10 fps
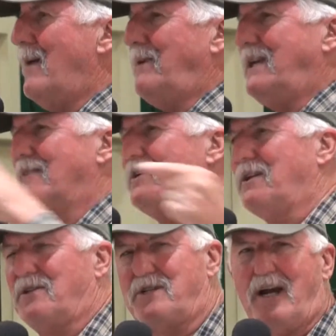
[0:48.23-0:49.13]
be given to
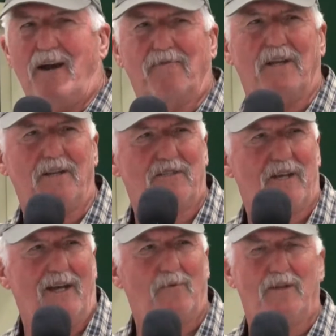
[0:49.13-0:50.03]
the sheriff to
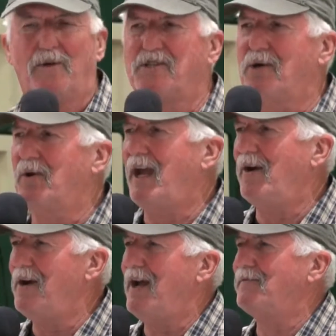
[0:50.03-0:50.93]
decide whether it's okay
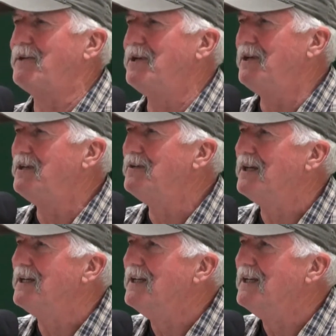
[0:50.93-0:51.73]
or not for you to do it.